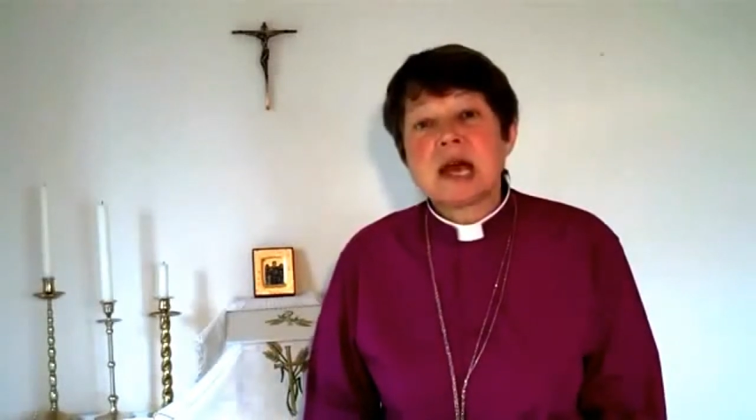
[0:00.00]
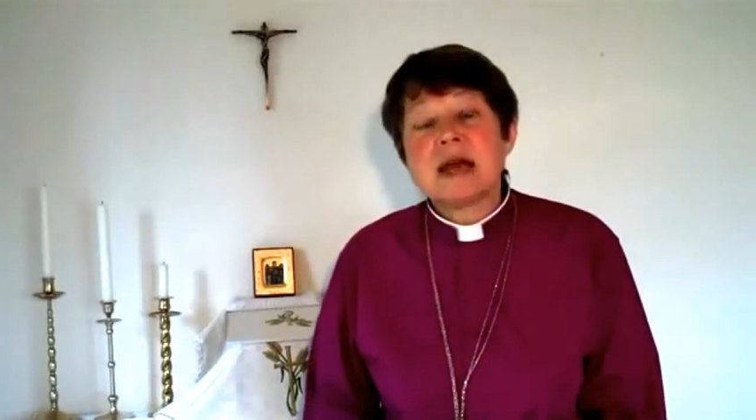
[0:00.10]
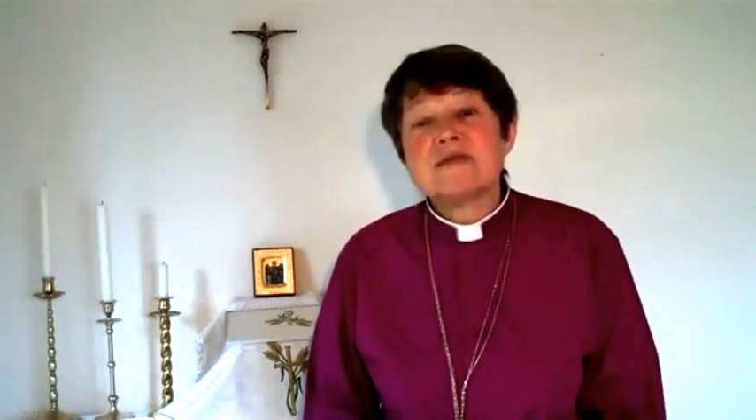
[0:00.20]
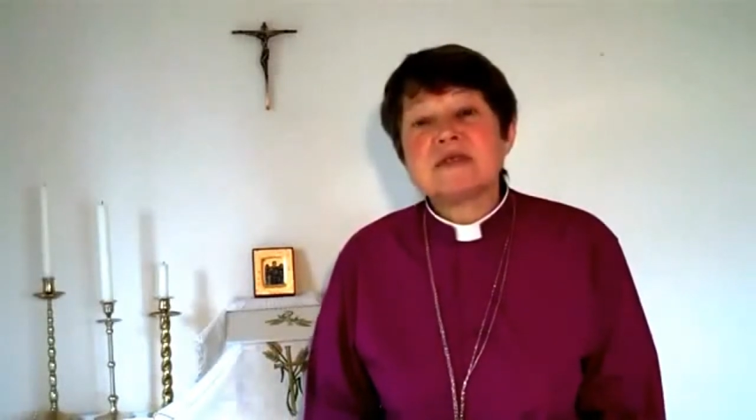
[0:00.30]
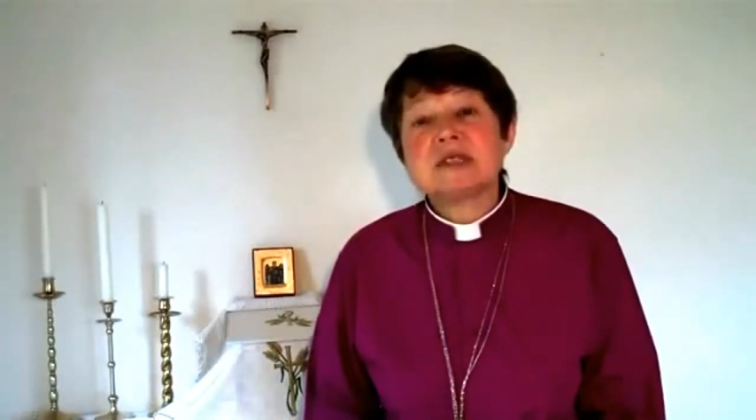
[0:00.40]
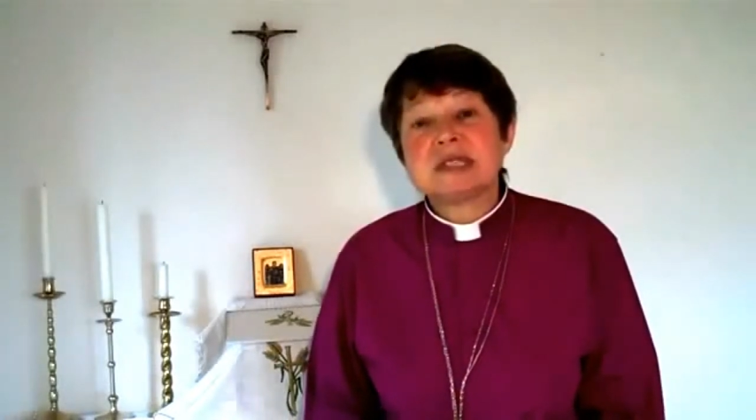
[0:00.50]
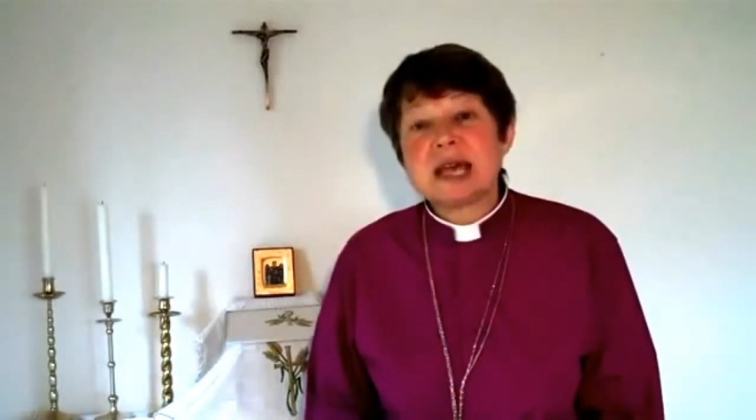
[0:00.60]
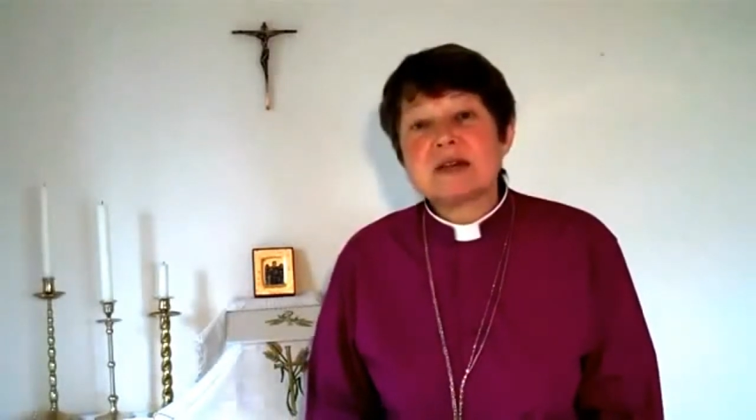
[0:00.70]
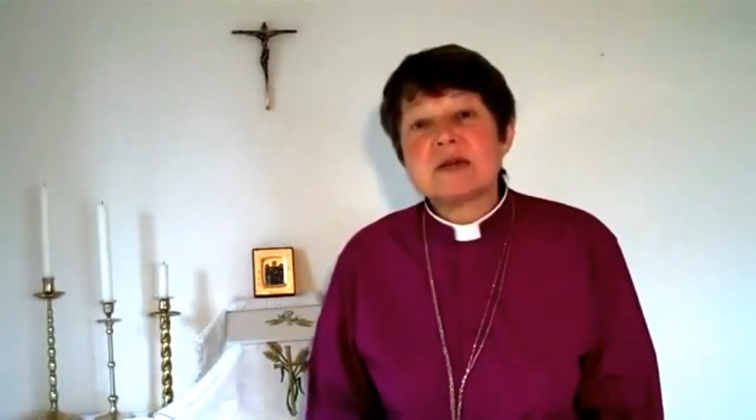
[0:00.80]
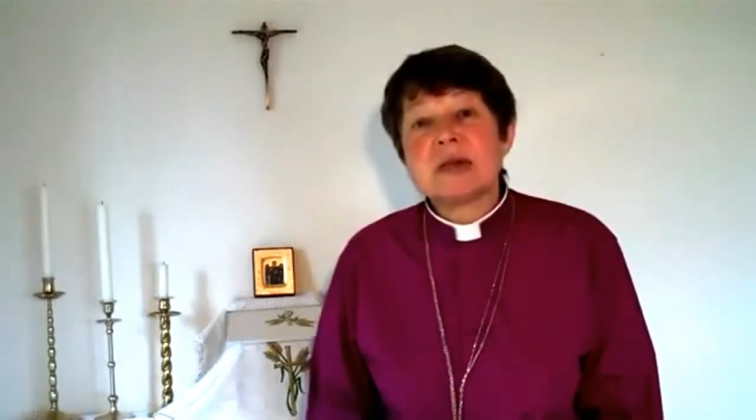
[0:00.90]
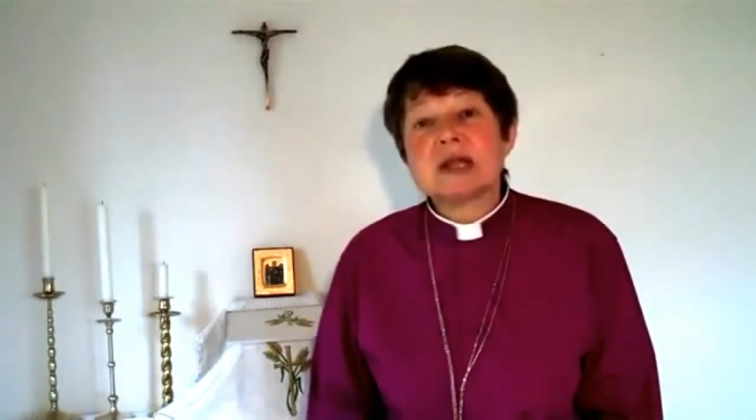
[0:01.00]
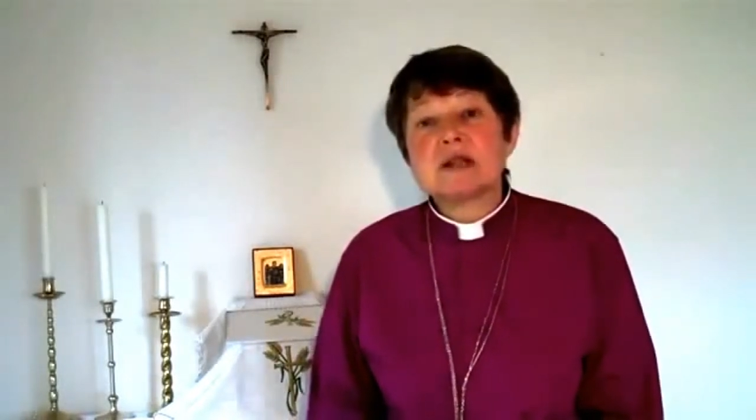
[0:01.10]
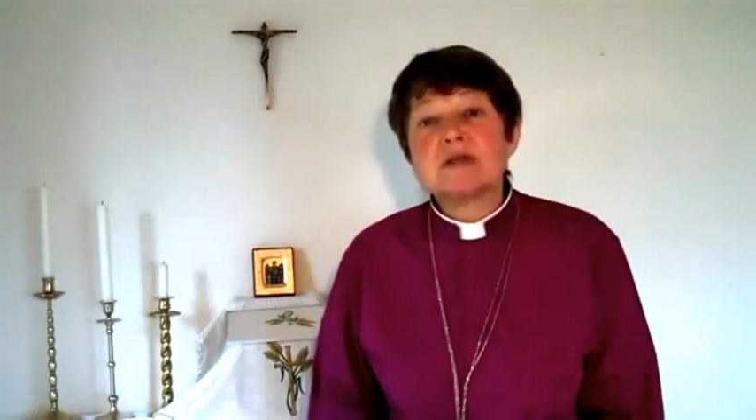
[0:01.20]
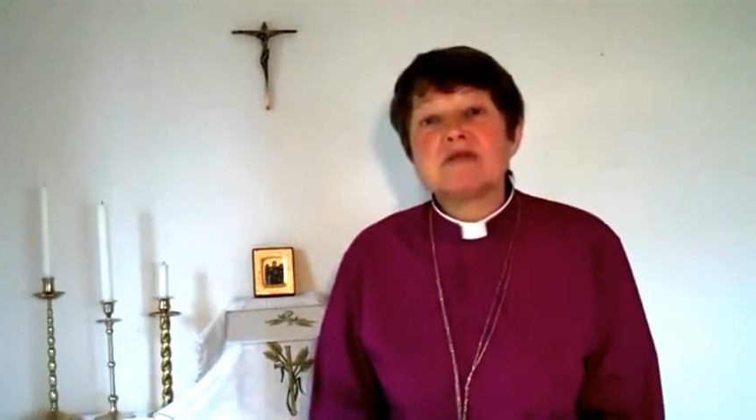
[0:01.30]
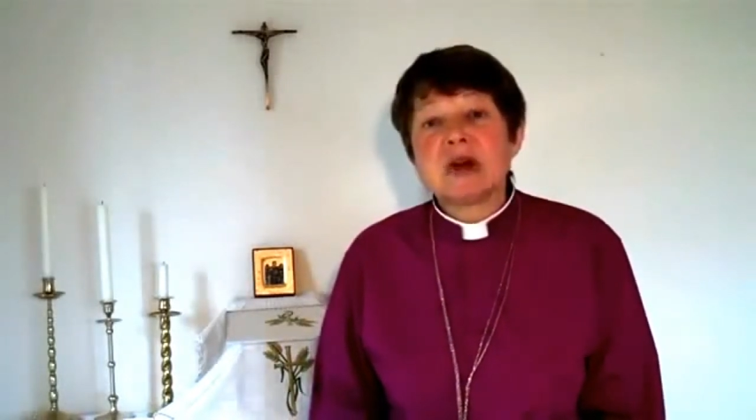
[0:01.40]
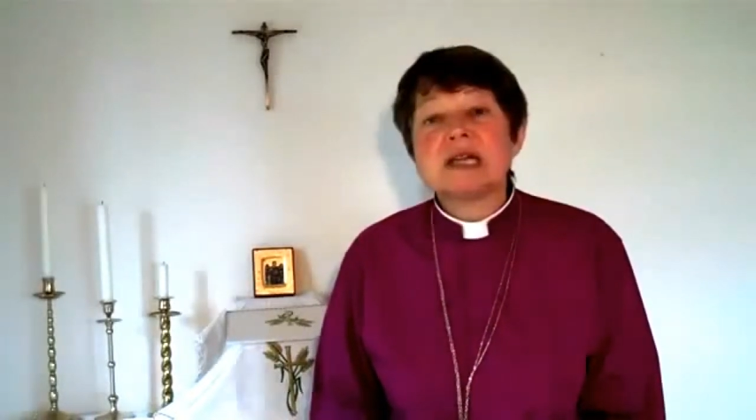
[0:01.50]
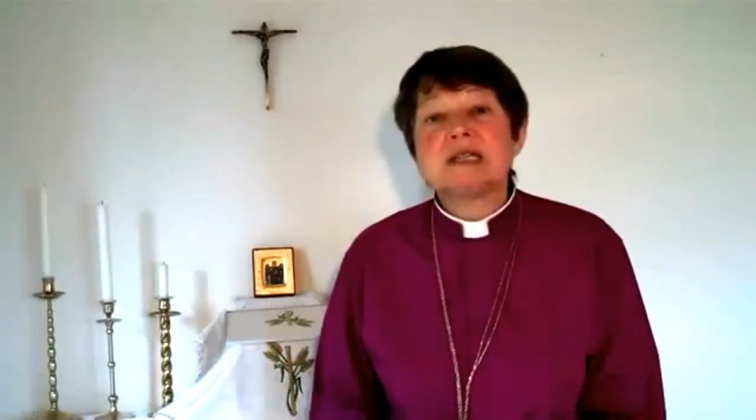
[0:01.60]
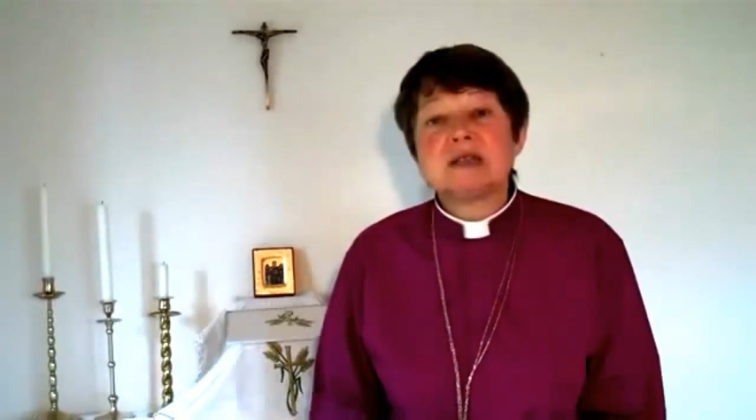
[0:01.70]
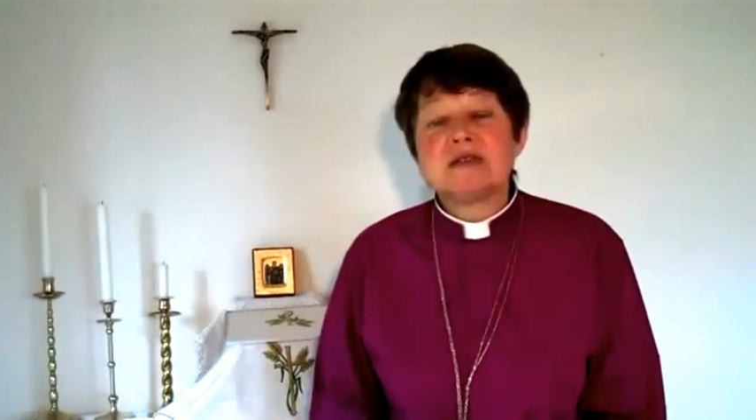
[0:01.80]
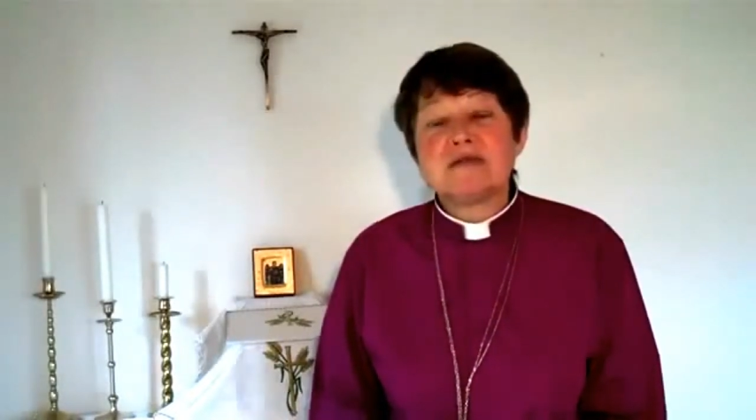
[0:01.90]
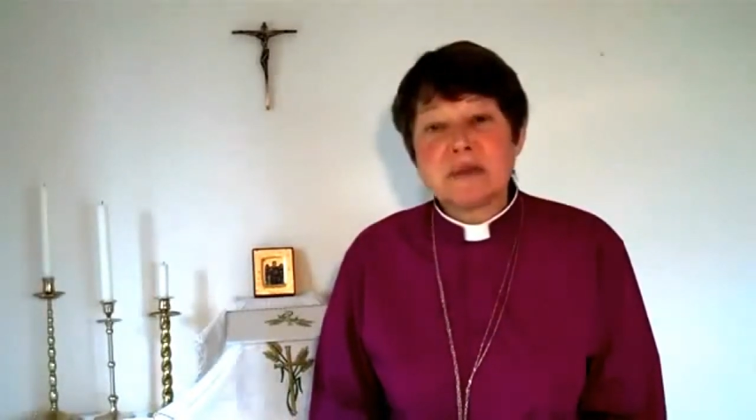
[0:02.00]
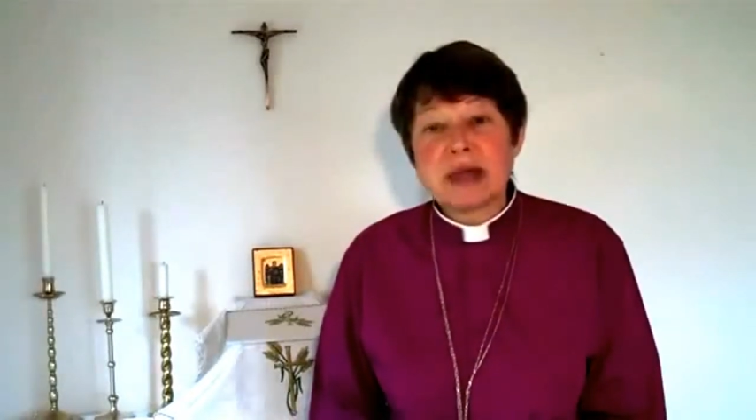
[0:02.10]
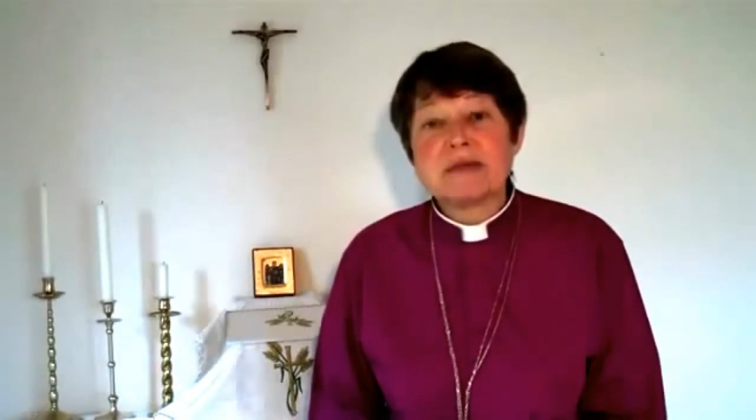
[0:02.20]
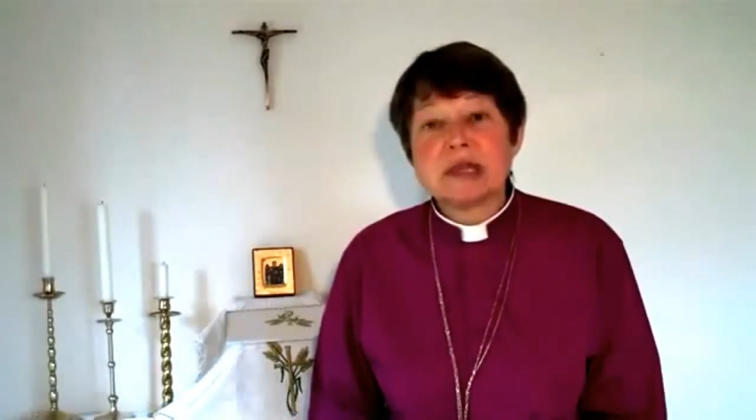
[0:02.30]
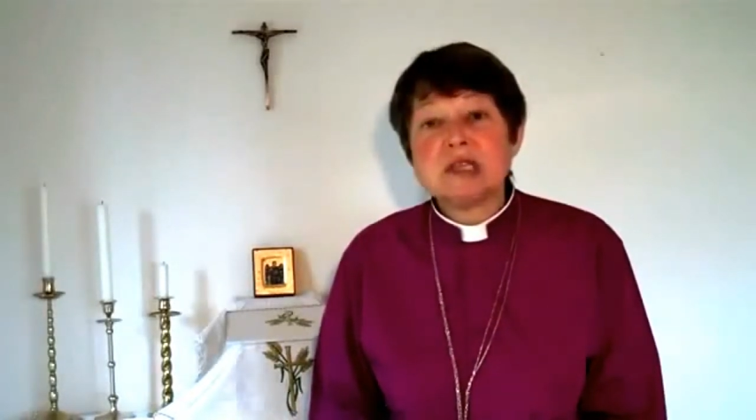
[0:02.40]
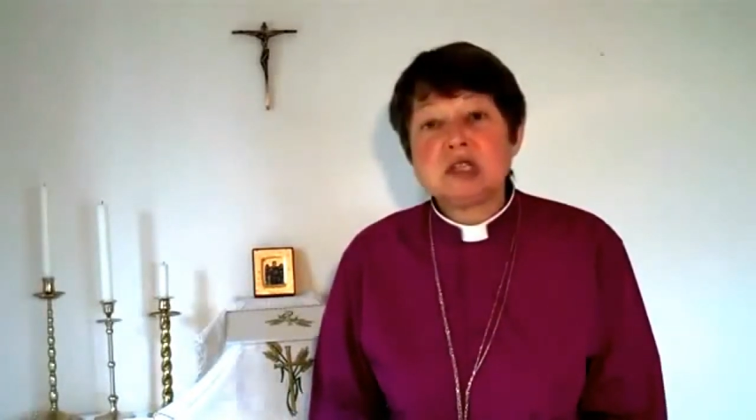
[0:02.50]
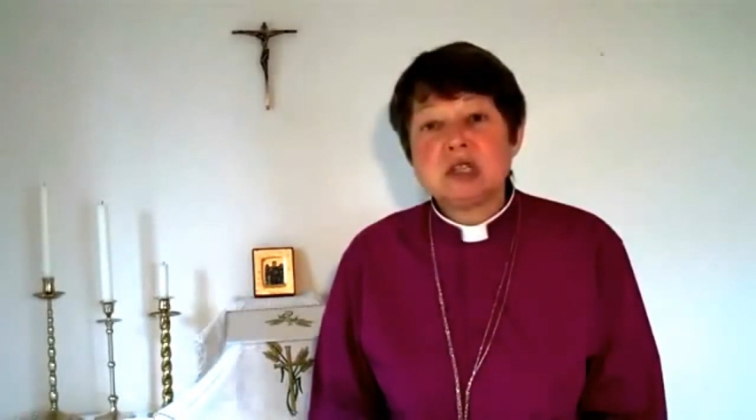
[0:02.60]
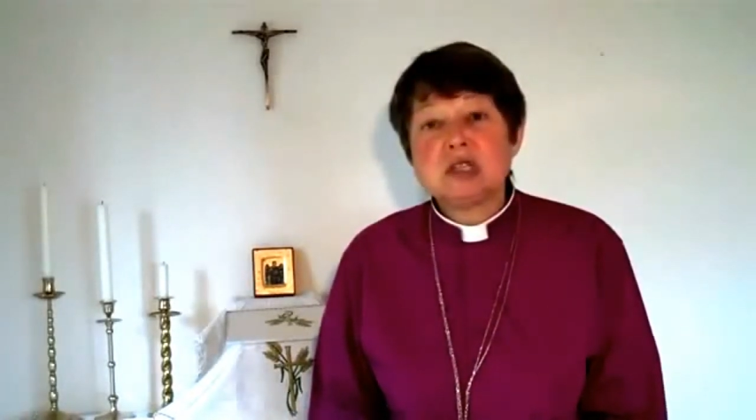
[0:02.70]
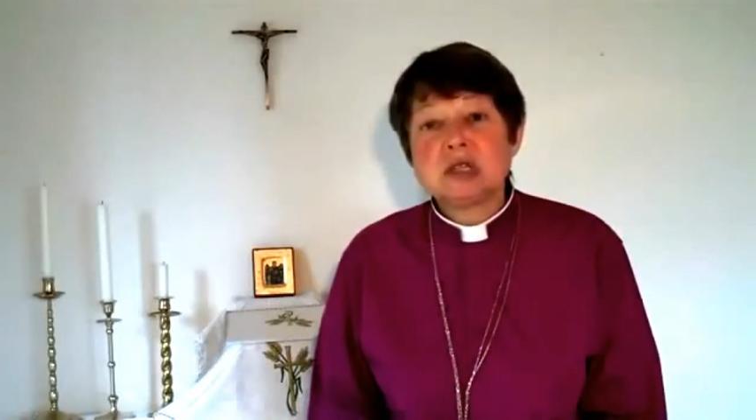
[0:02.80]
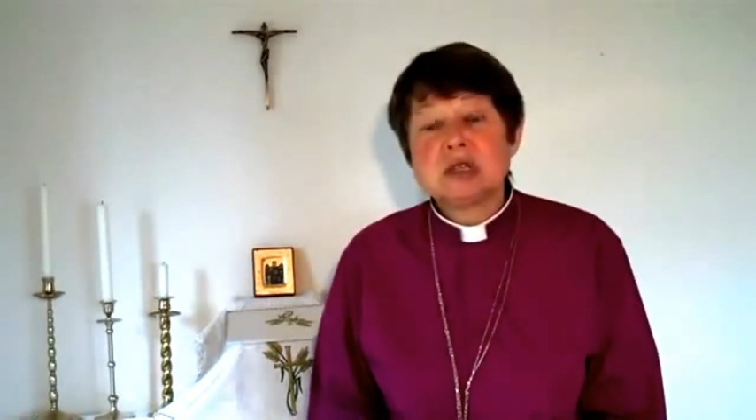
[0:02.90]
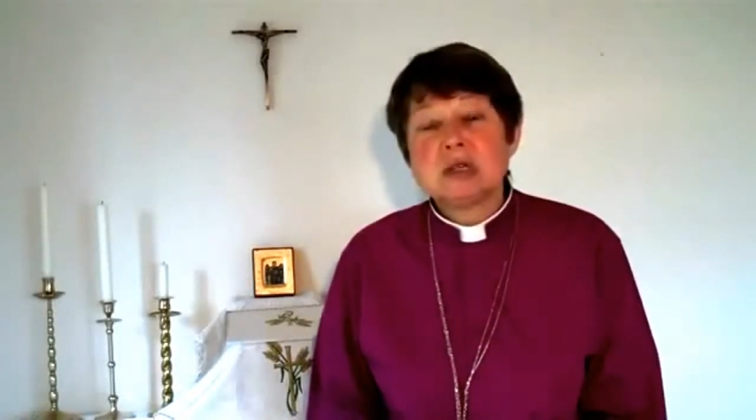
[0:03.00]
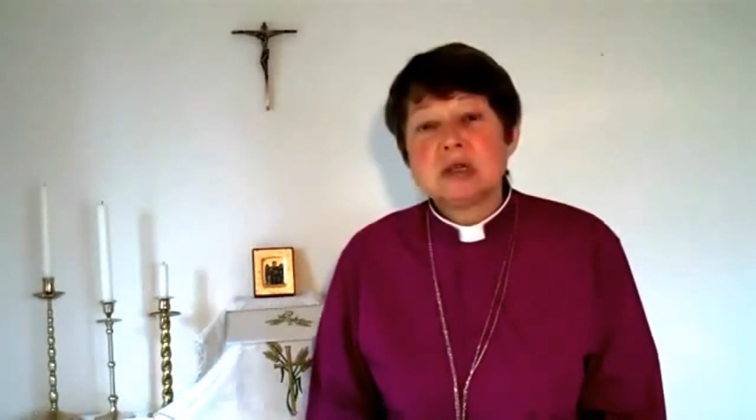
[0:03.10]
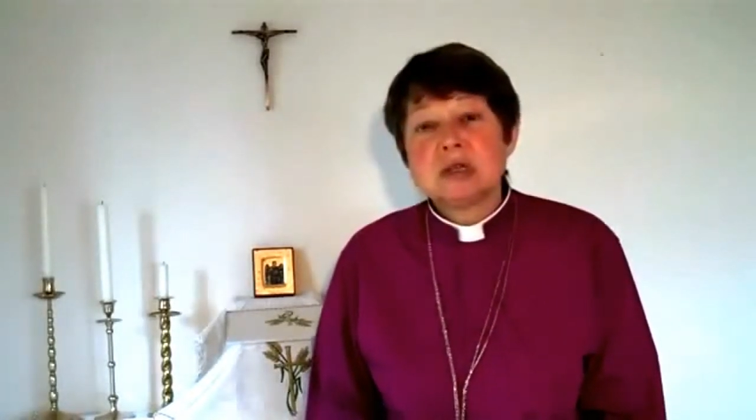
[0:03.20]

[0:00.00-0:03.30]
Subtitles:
to have the sacramental rite of marriage,